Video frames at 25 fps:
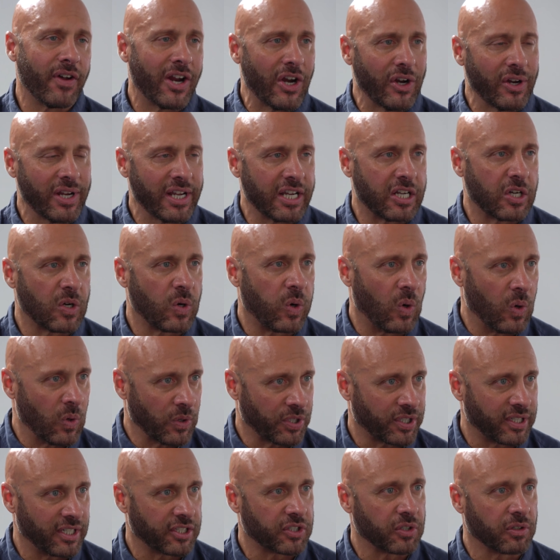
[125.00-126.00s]
very
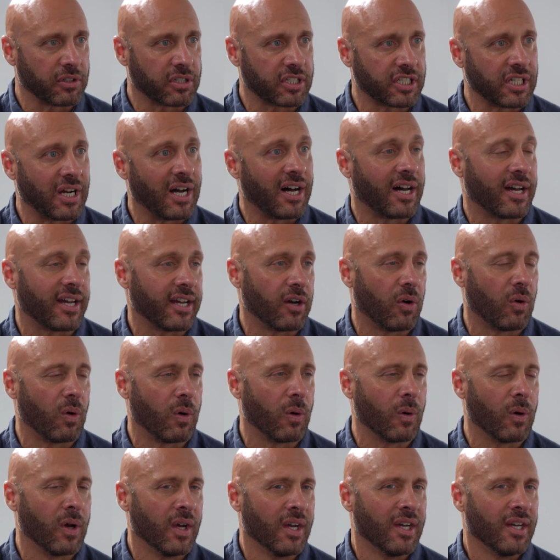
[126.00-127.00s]
cautious or shy,
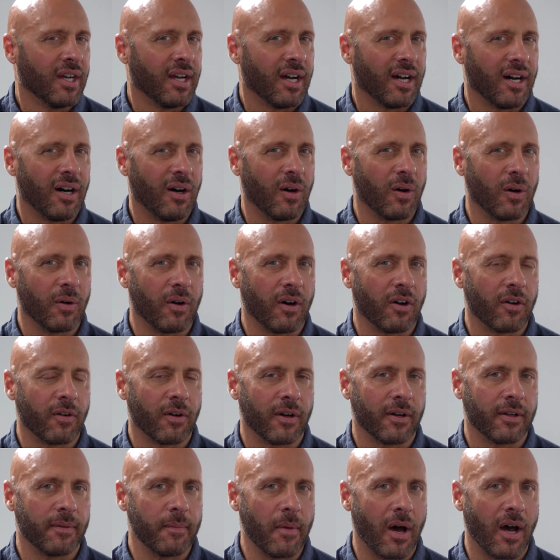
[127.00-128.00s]
or or,
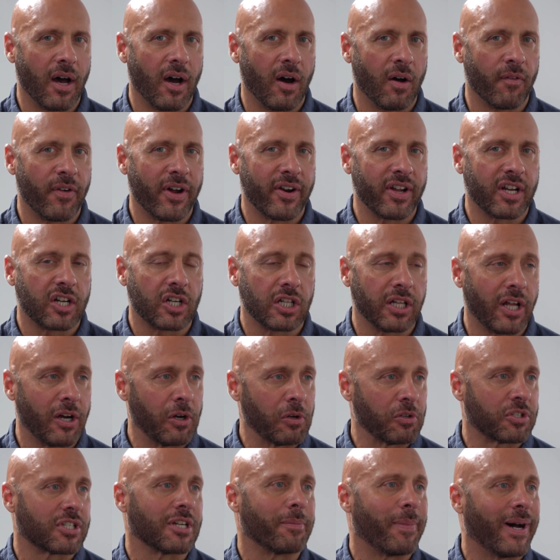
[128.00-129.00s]
or very
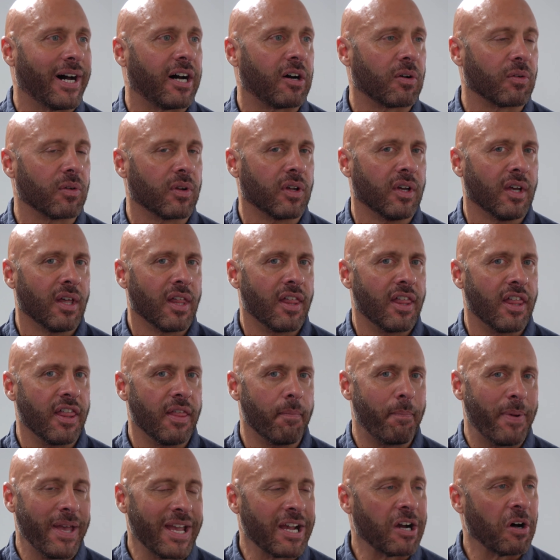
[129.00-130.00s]
close about
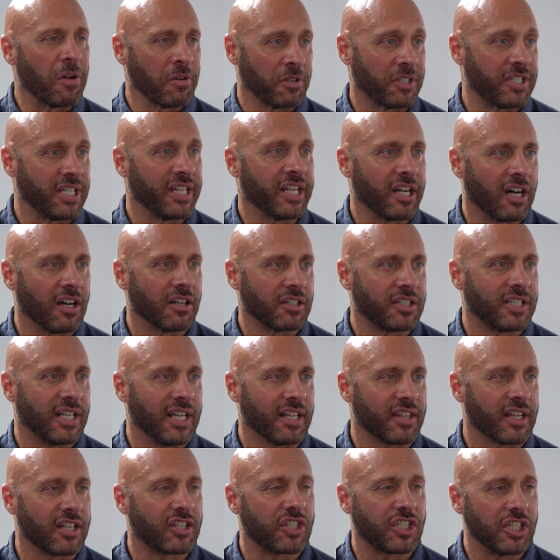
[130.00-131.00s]
being on
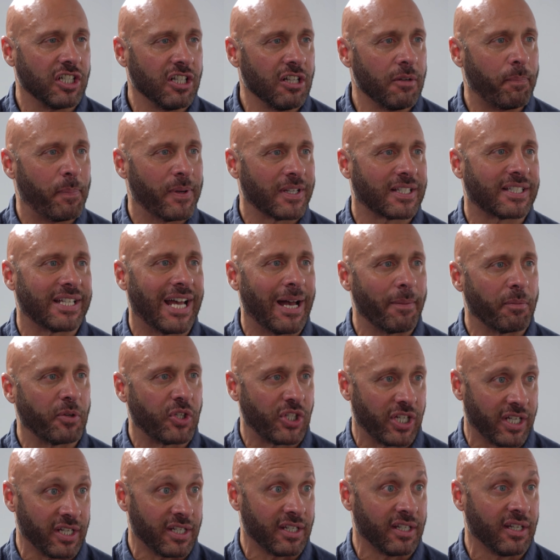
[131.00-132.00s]
TRT. There's still a
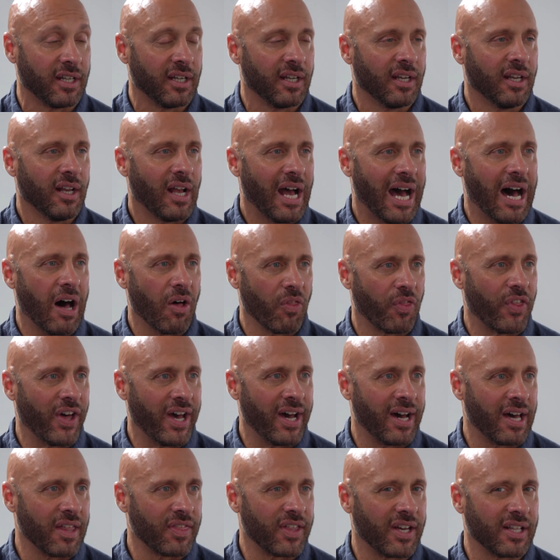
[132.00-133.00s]
perception out
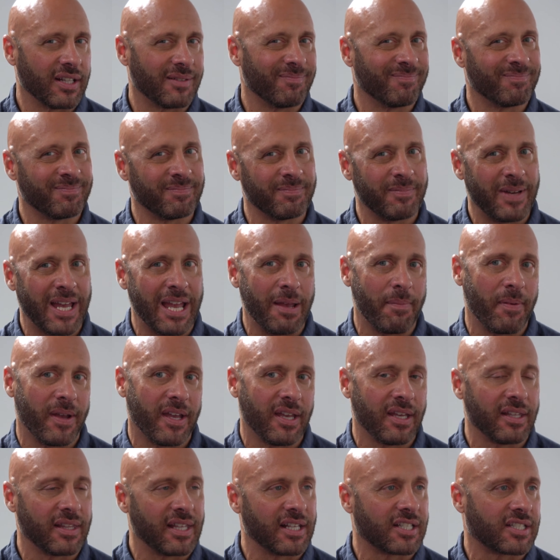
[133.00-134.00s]
there that
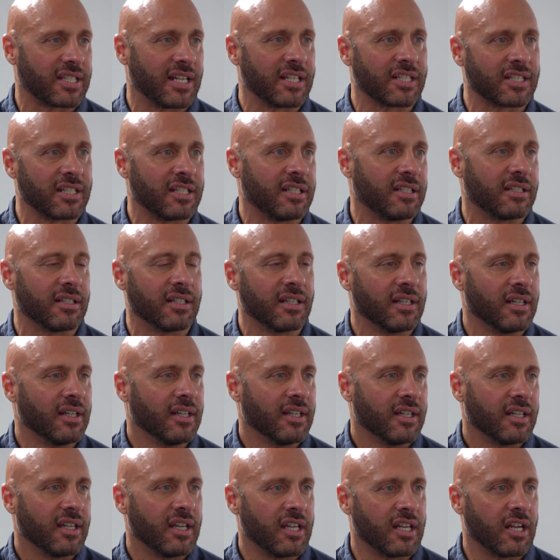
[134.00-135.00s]
maybe this isn't.
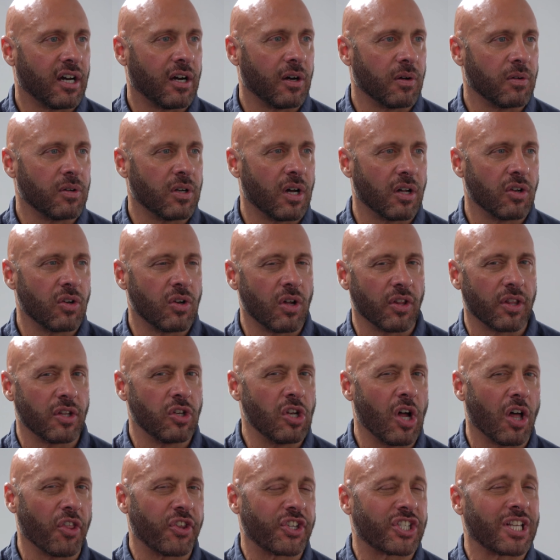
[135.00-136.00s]
You know, not, not,
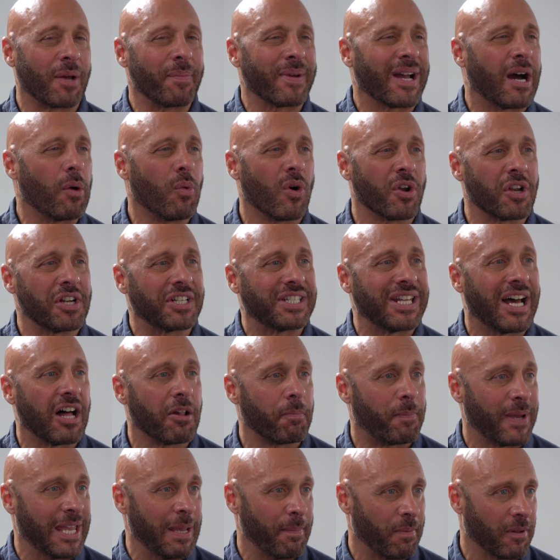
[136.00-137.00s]
not something I want to tell
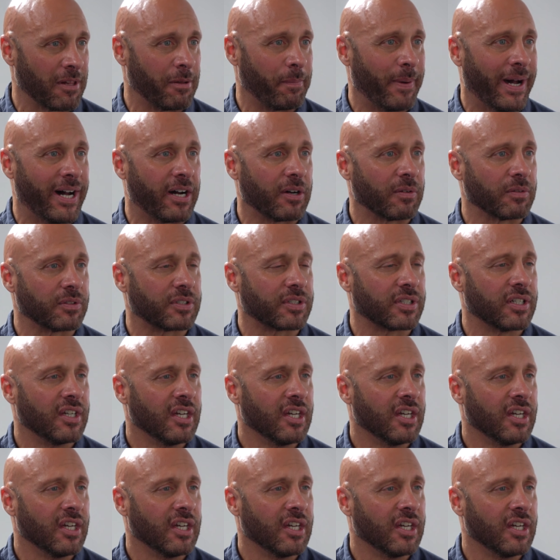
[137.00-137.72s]
people about.